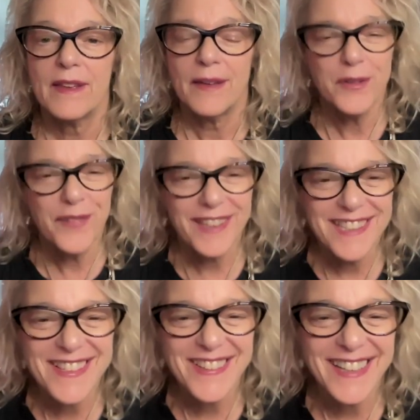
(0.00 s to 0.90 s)
Have you felt
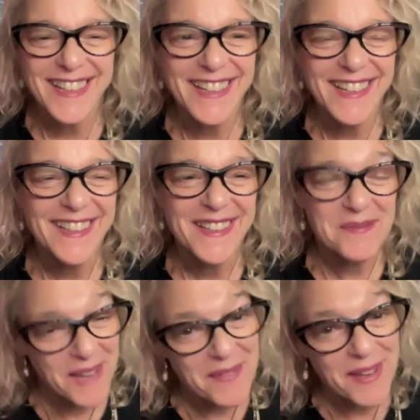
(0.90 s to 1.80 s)
this way?
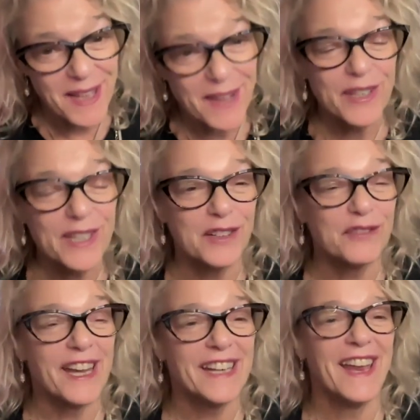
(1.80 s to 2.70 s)
Maybe even
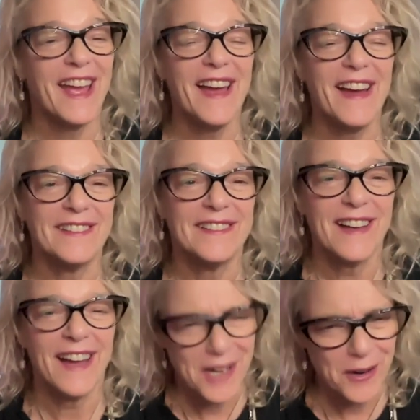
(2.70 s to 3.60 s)
right now.
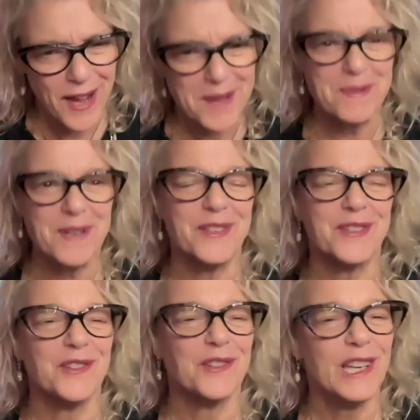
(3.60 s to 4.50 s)
I know I'm moving
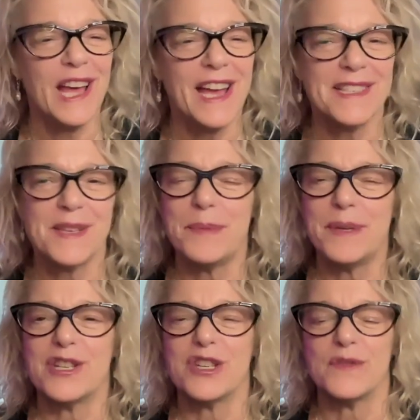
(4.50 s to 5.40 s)
through lots of
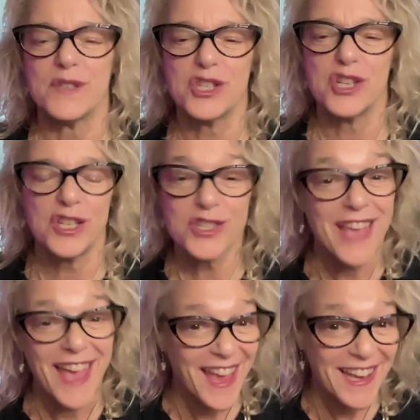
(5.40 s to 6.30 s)
big shifts and changes
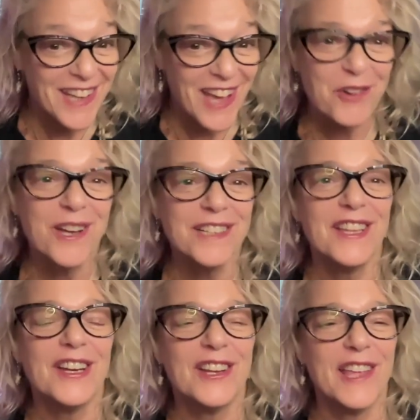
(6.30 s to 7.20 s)
and not quite
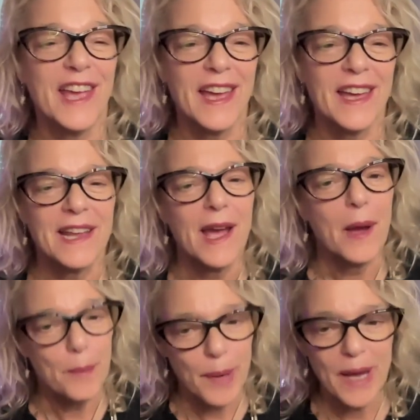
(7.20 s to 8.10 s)
there yet.
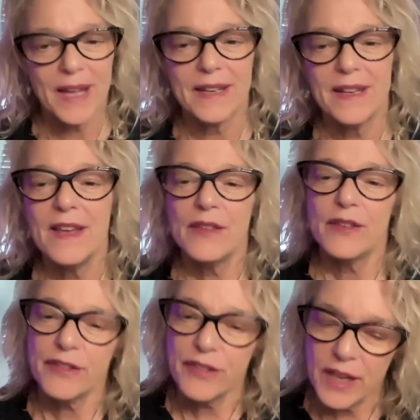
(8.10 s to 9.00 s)
But
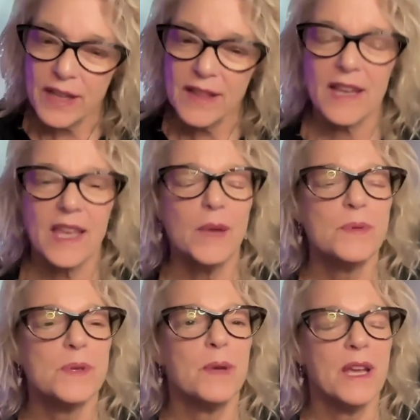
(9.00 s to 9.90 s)
the thing that
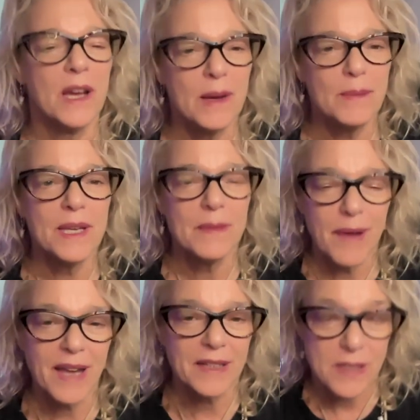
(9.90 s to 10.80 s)
keeps me coming
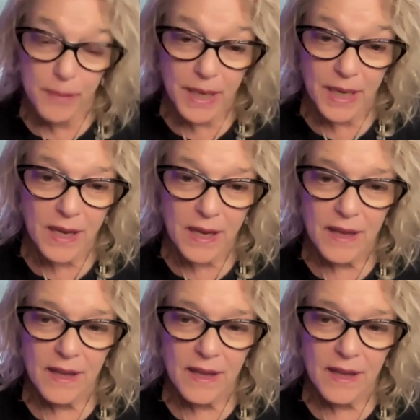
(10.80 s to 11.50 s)
back to me